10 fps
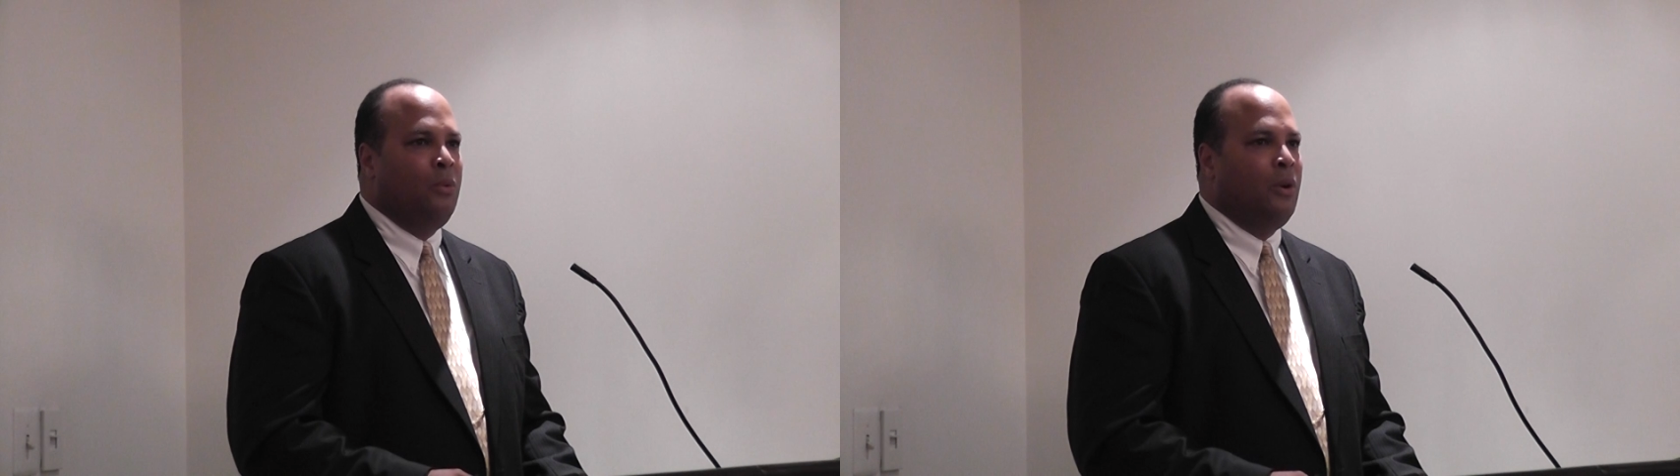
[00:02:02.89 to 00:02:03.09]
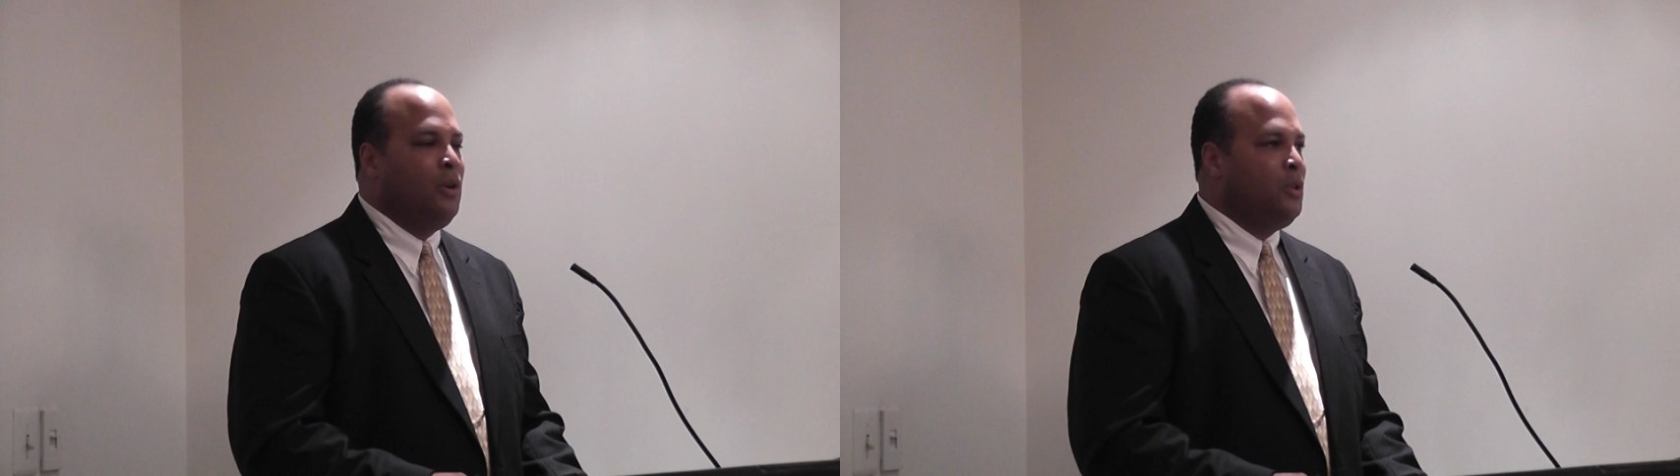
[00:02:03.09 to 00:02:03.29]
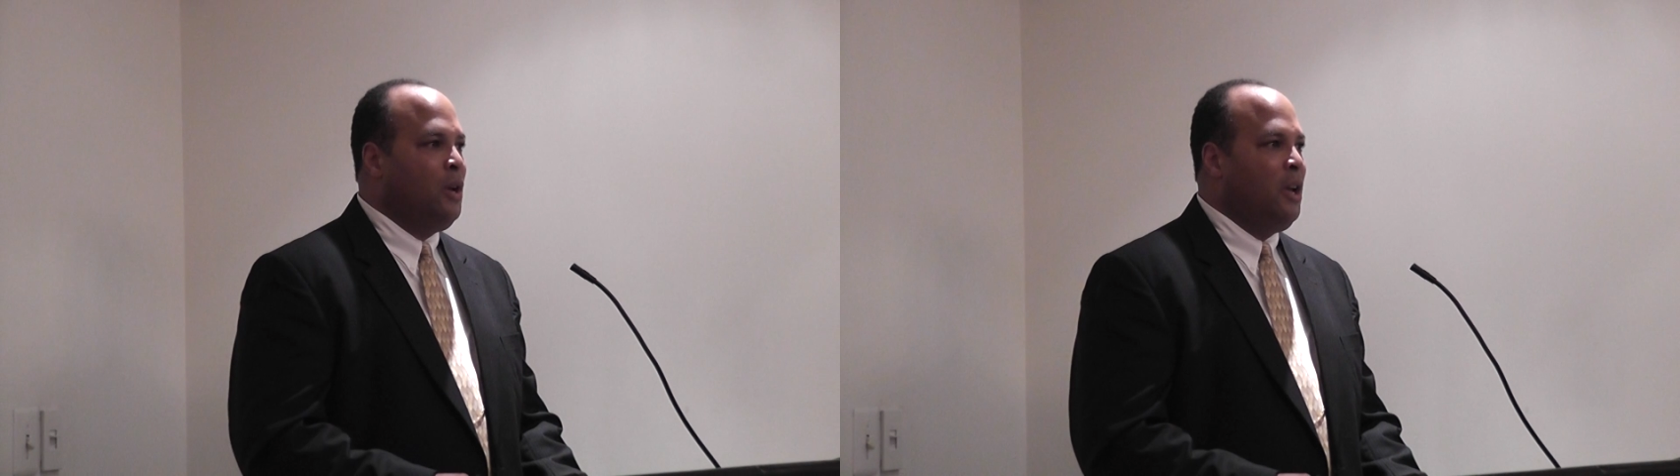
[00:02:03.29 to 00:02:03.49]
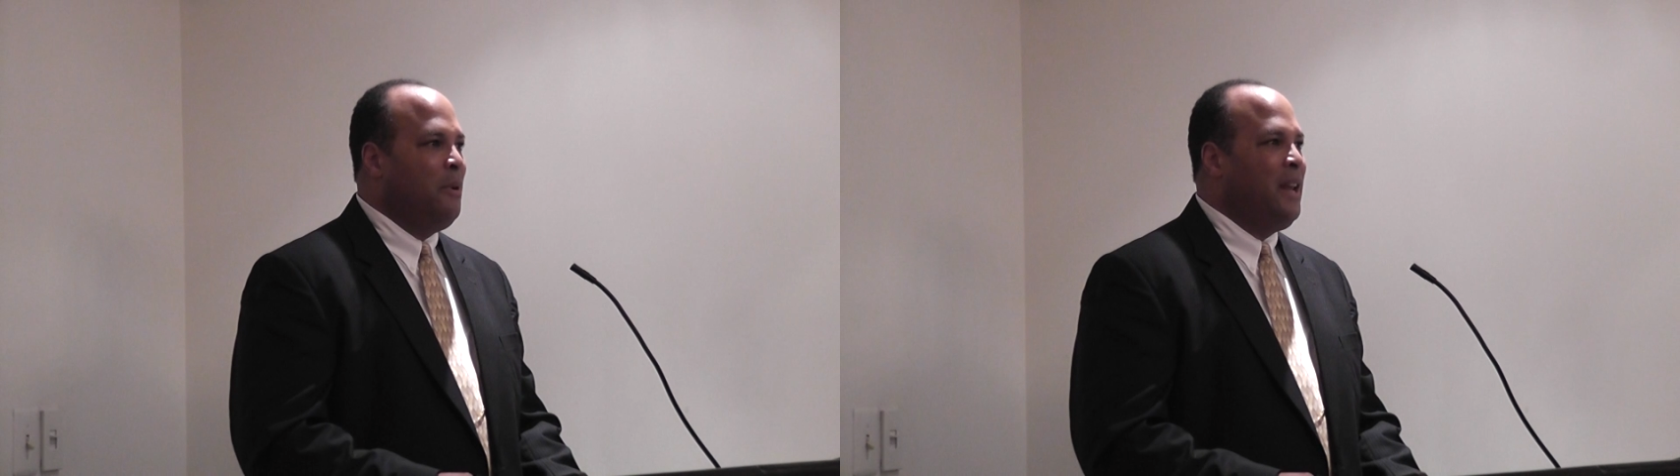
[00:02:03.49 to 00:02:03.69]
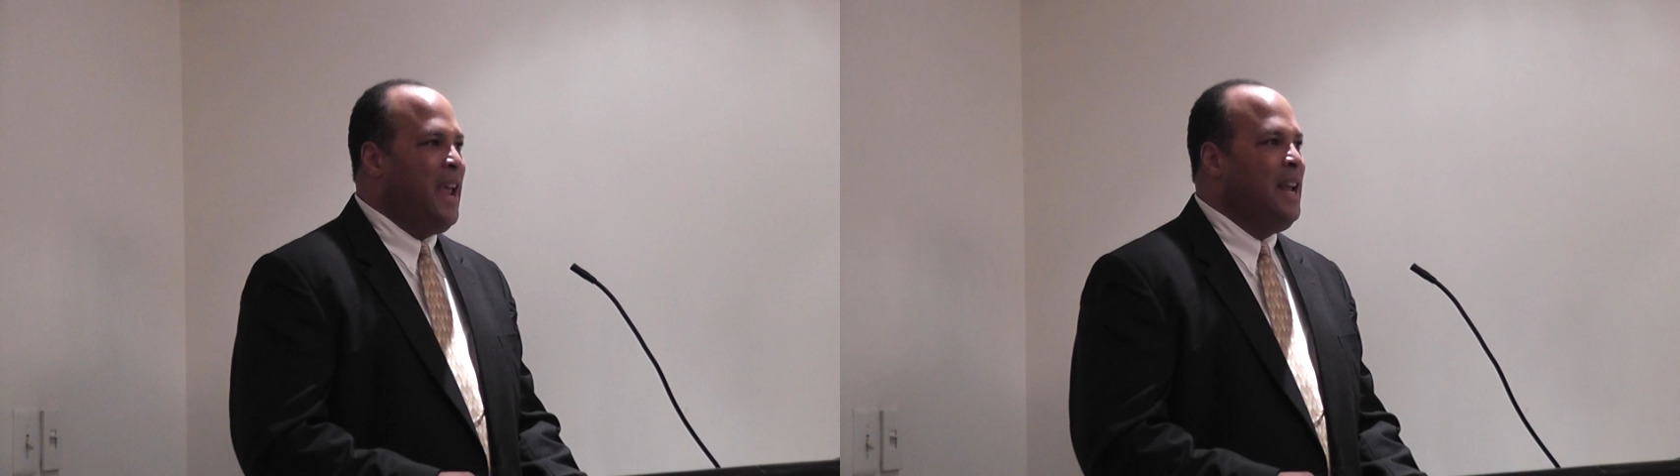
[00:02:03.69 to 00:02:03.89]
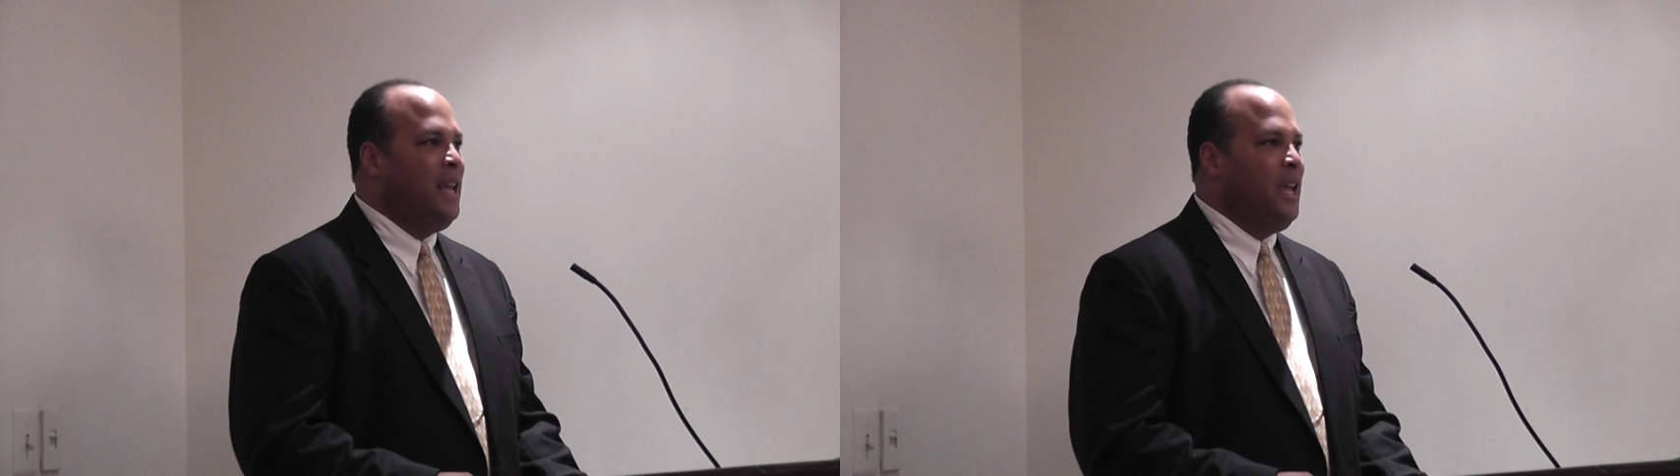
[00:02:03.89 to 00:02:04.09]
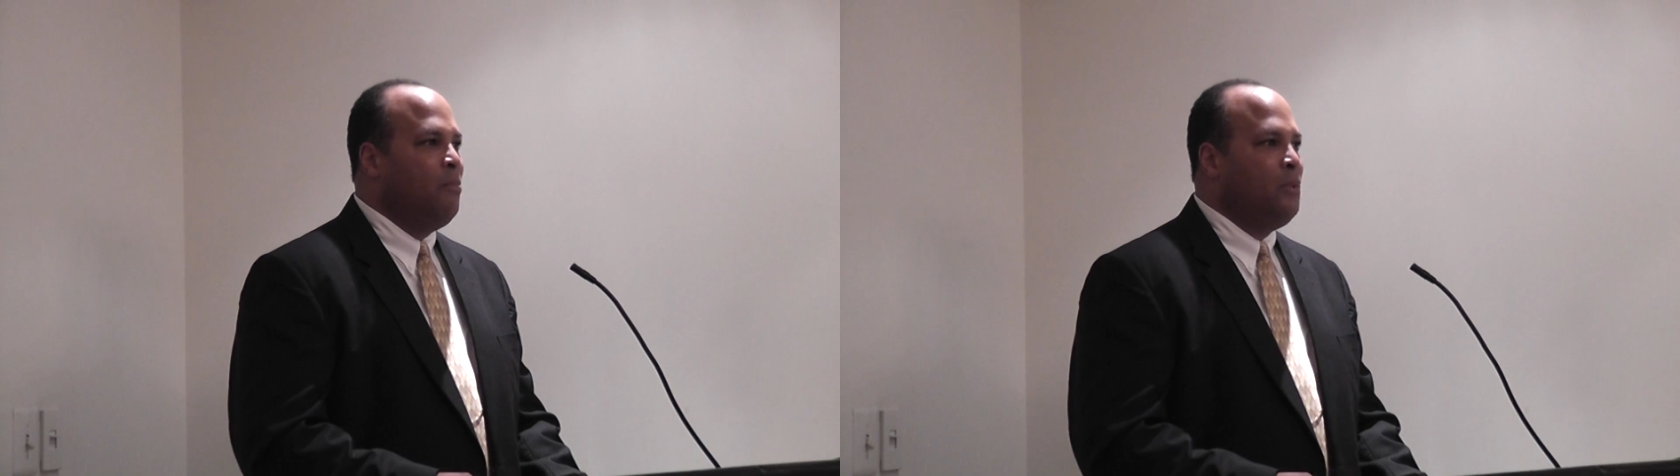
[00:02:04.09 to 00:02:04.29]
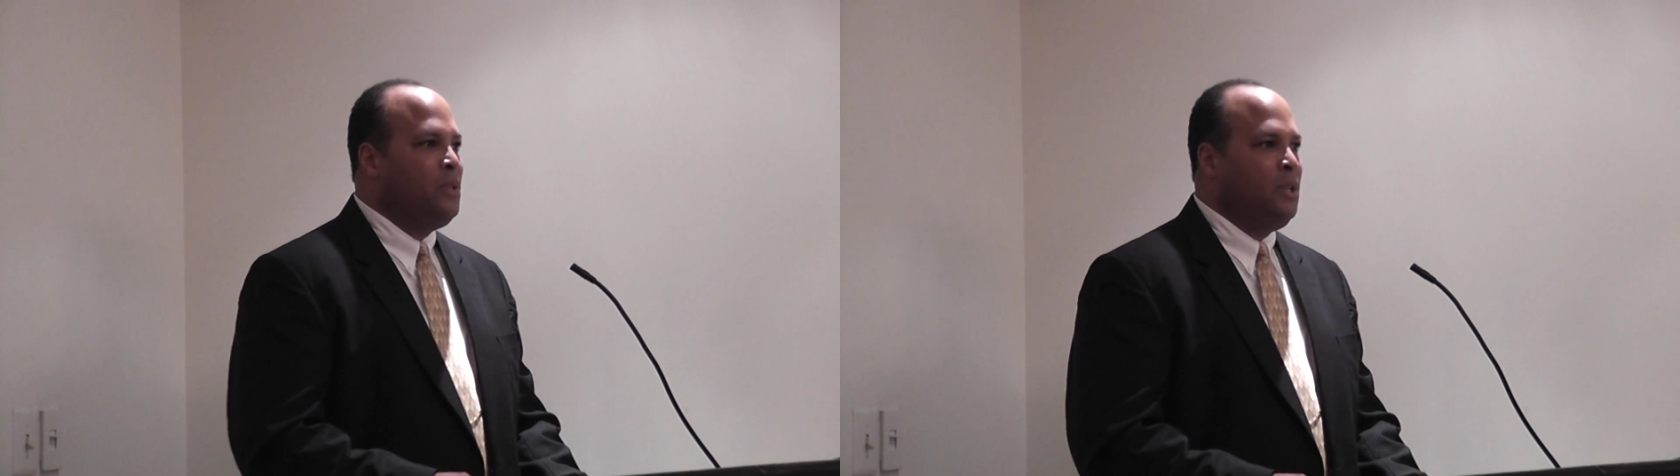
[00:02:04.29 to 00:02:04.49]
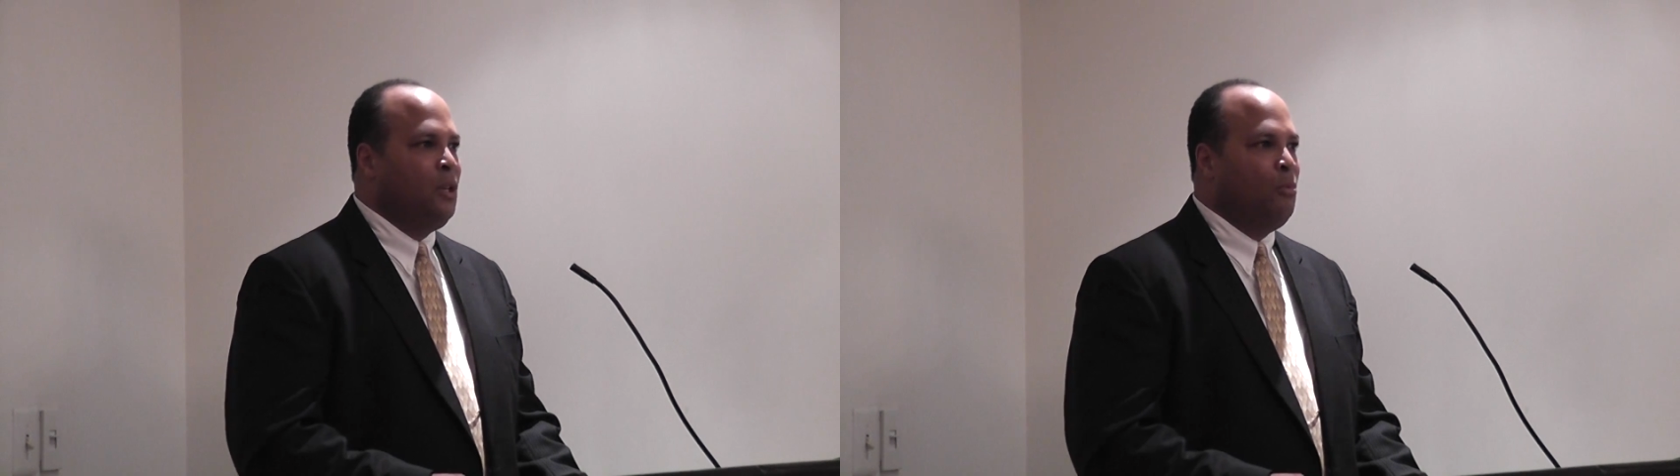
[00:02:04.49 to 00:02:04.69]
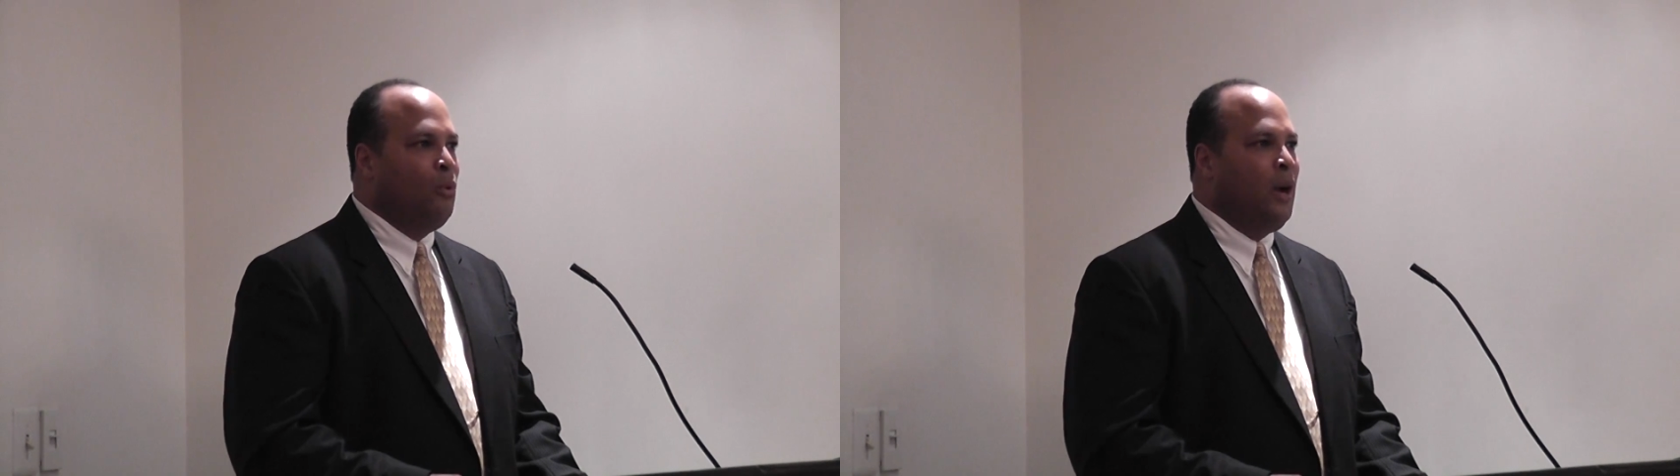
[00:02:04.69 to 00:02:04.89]
where you're talking about
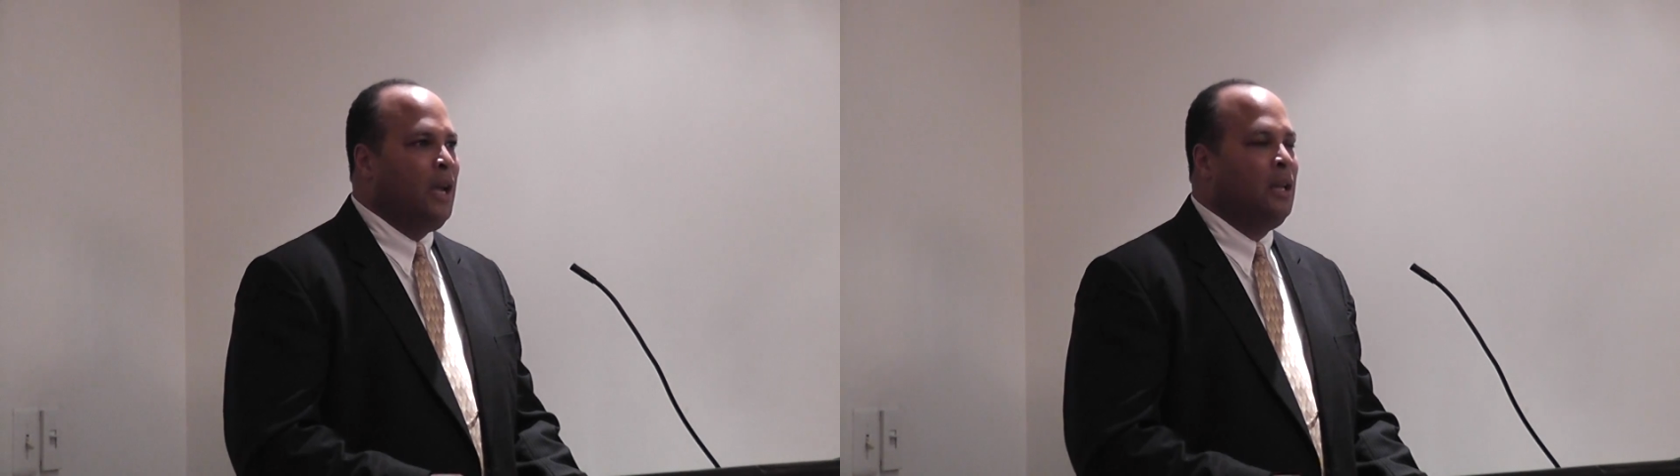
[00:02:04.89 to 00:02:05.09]
88% or more.